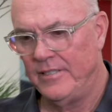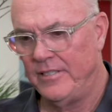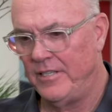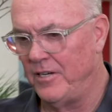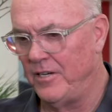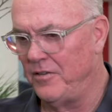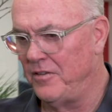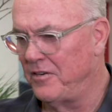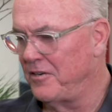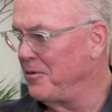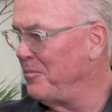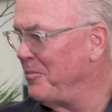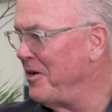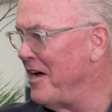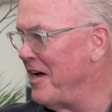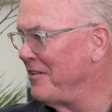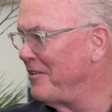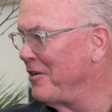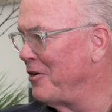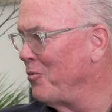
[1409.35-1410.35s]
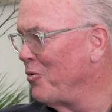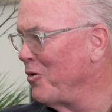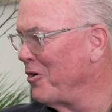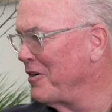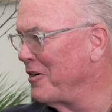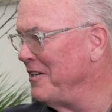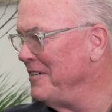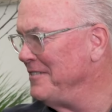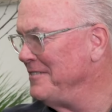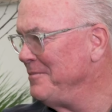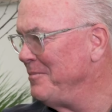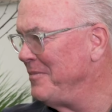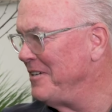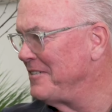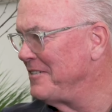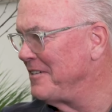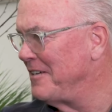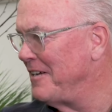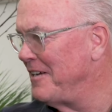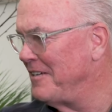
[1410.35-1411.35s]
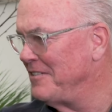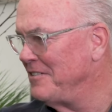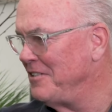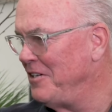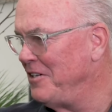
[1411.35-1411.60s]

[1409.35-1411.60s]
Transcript: You know, they're going to be out there working, but uh,